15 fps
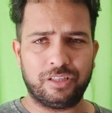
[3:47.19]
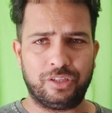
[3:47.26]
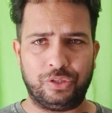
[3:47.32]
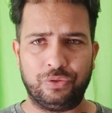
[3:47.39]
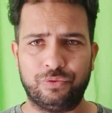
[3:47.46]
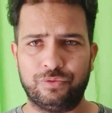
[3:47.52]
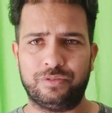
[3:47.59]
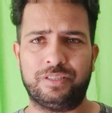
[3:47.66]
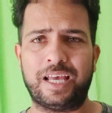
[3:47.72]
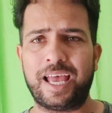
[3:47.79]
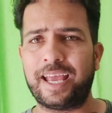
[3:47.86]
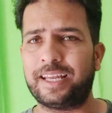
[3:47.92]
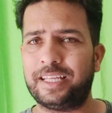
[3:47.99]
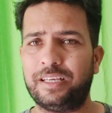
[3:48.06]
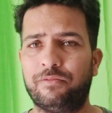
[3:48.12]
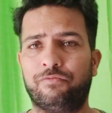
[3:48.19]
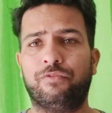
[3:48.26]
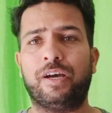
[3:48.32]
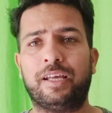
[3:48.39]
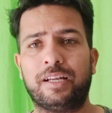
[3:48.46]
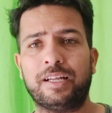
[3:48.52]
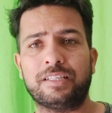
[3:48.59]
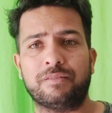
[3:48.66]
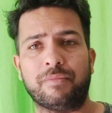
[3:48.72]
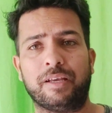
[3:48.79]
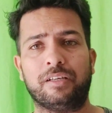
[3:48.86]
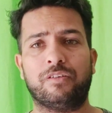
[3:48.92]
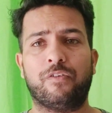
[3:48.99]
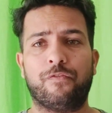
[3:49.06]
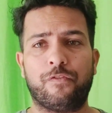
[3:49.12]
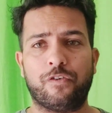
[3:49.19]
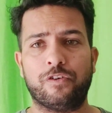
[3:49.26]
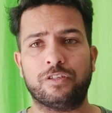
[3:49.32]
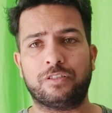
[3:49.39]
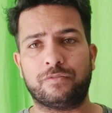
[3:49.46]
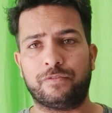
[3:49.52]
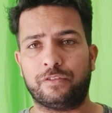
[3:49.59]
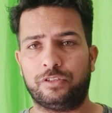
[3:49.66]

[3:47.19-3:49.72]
use any wireless microphones for